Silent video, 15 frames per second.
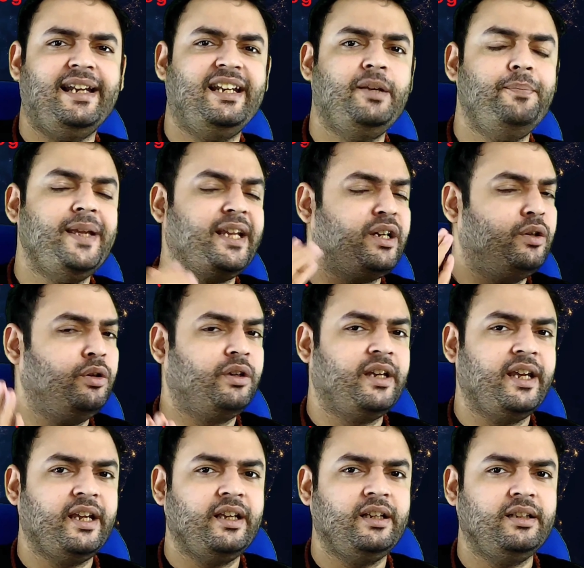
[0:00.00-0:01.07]
Let it be
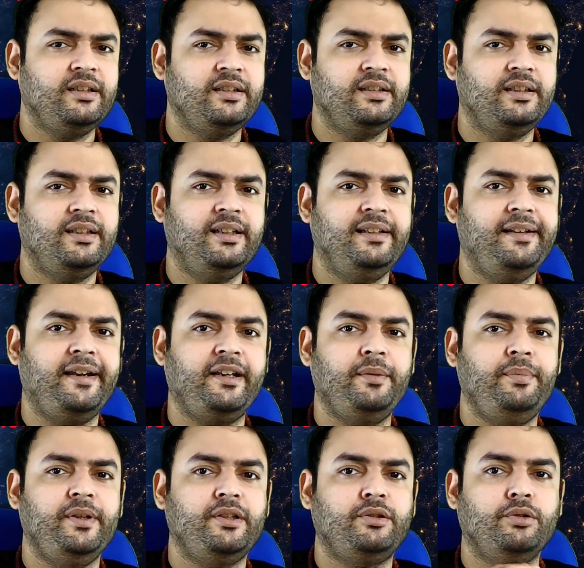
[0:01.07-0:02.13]
cooking, let
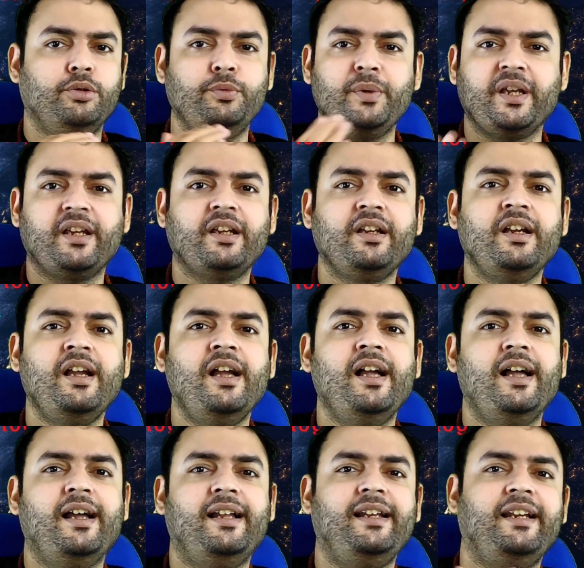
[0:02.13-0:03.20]
it be sewing,
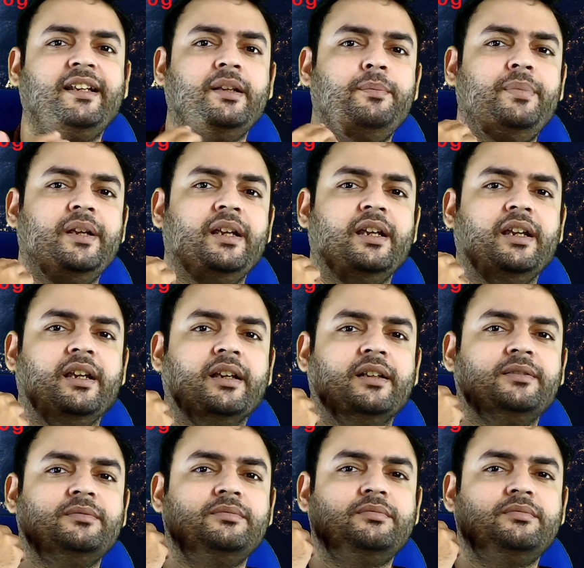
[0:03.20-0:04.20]
let it be